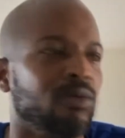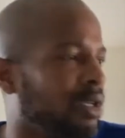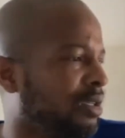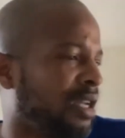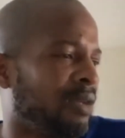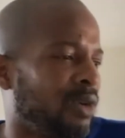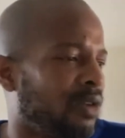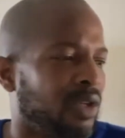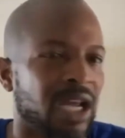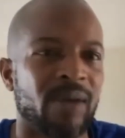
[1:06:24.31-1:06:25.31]
near
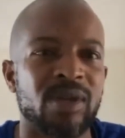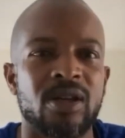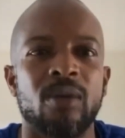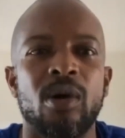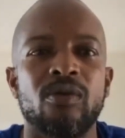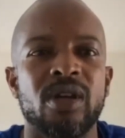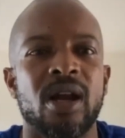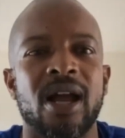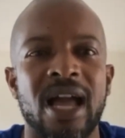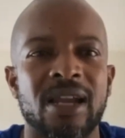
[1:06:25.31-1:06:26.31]
every time he come over here,
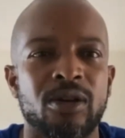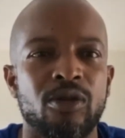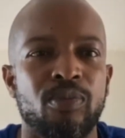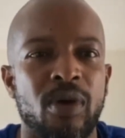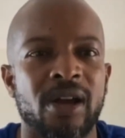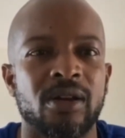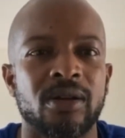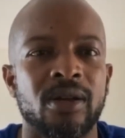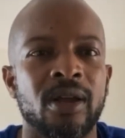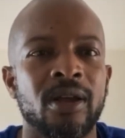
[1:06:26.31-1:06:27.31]
I got a new product,
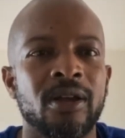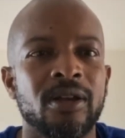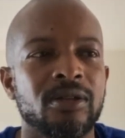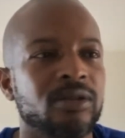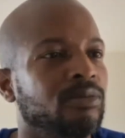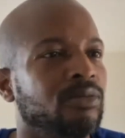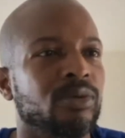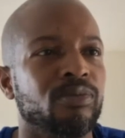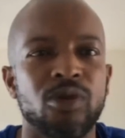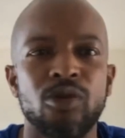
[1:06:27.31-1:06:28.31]
some
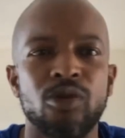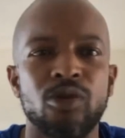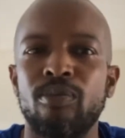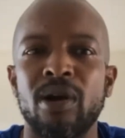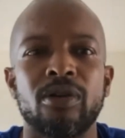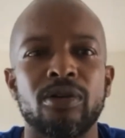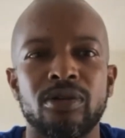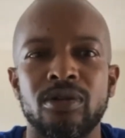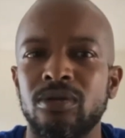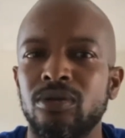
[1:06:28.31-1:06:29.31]
new
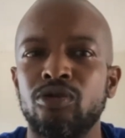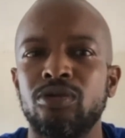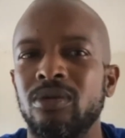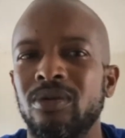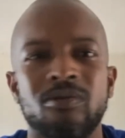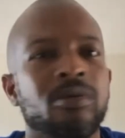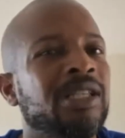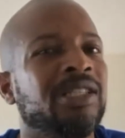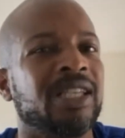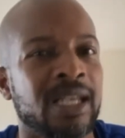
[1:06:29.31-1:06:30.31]
burners,
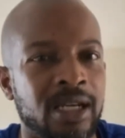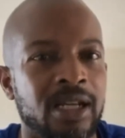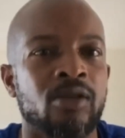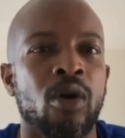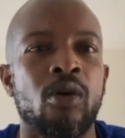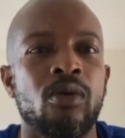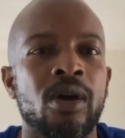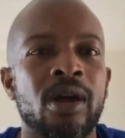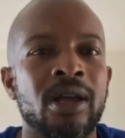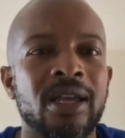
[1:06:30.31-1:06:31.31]
he's seeing it grow.
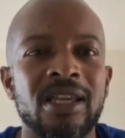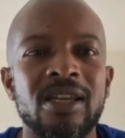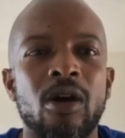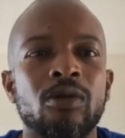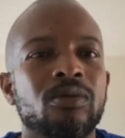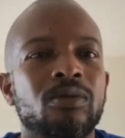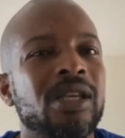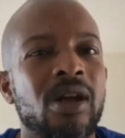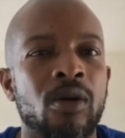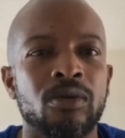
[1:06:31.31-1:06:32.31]
He gonna
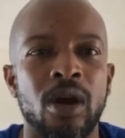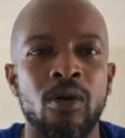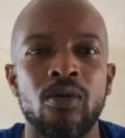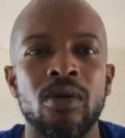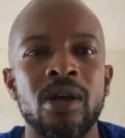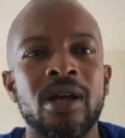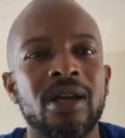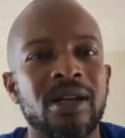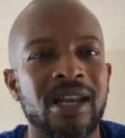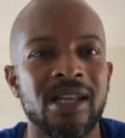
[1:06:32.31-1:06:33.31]
know
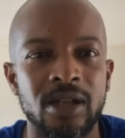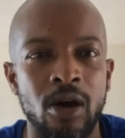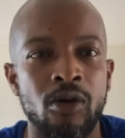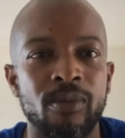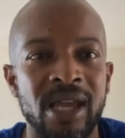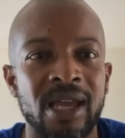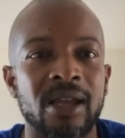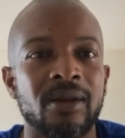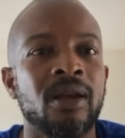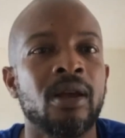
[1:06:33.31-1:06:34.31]
that his old
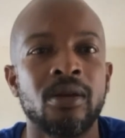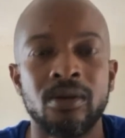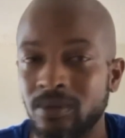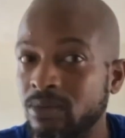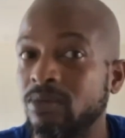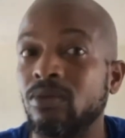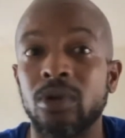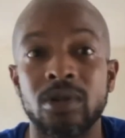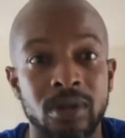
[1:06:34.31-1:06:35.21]
man was